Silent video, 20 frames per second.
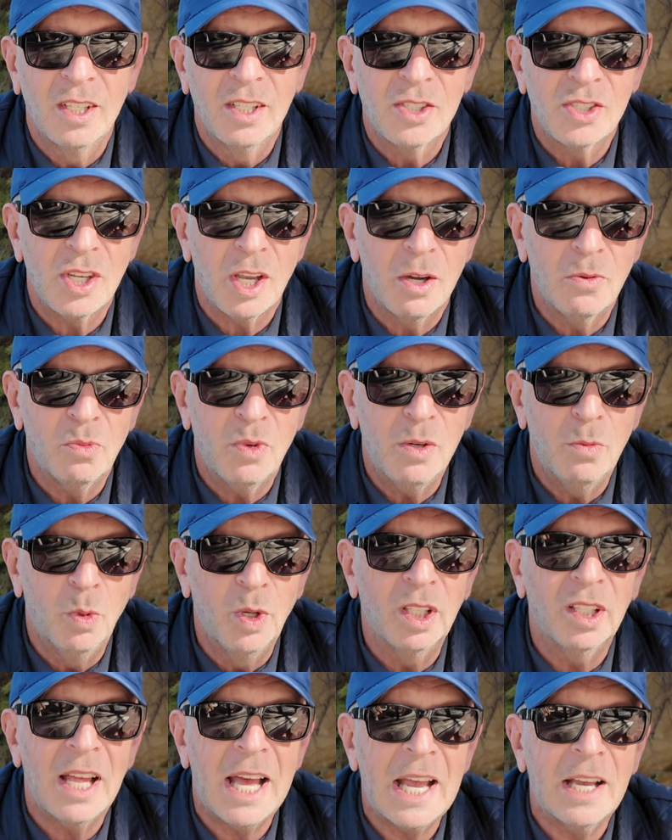So we
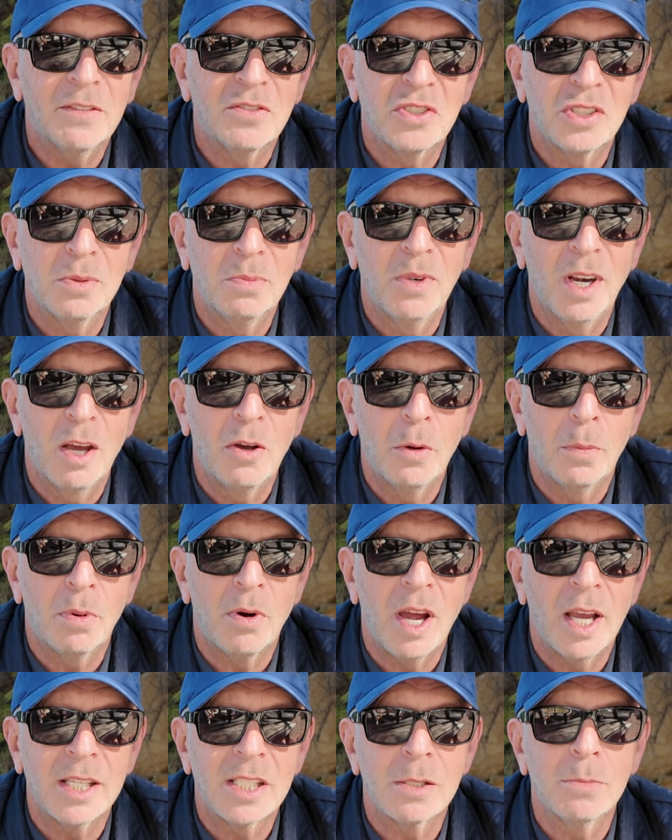will have some lower
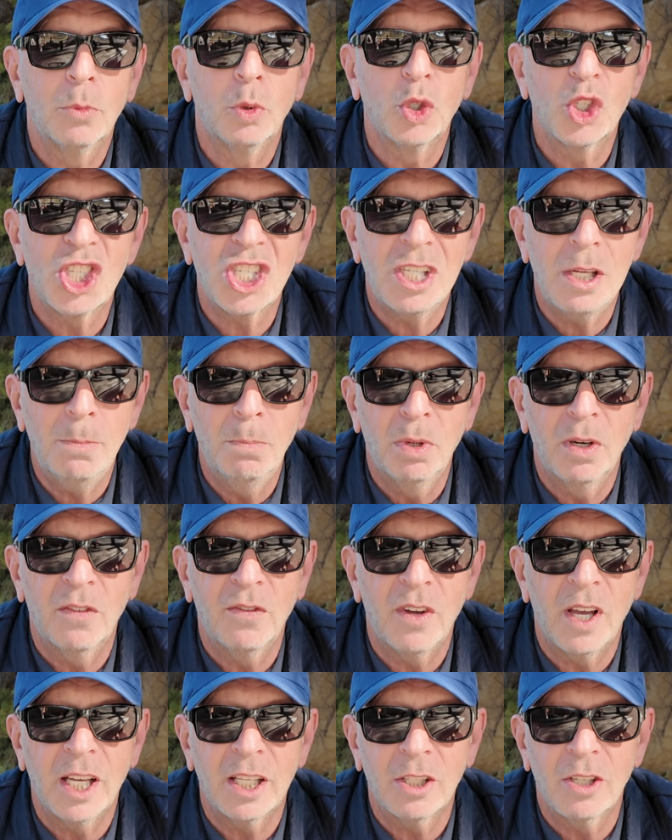priced, more
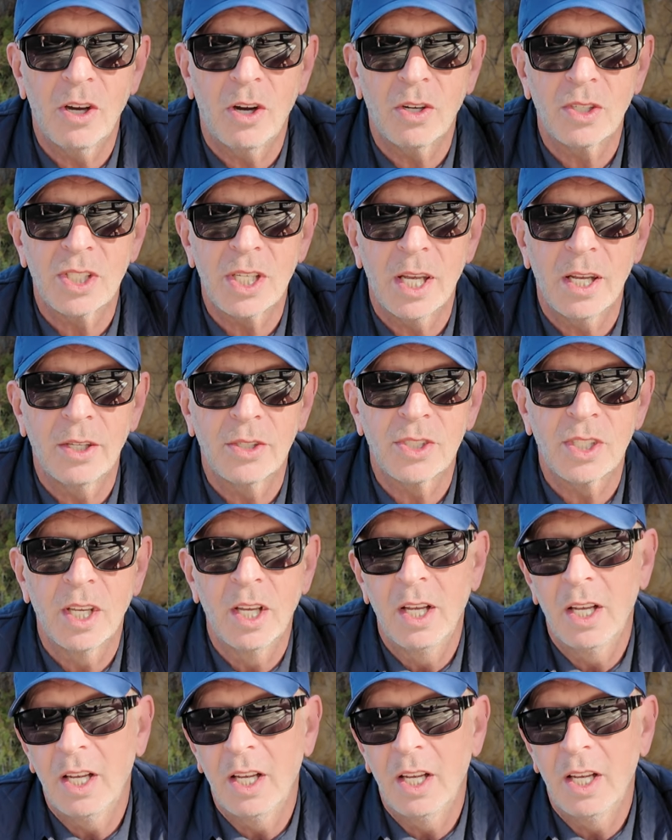simplified cocktails,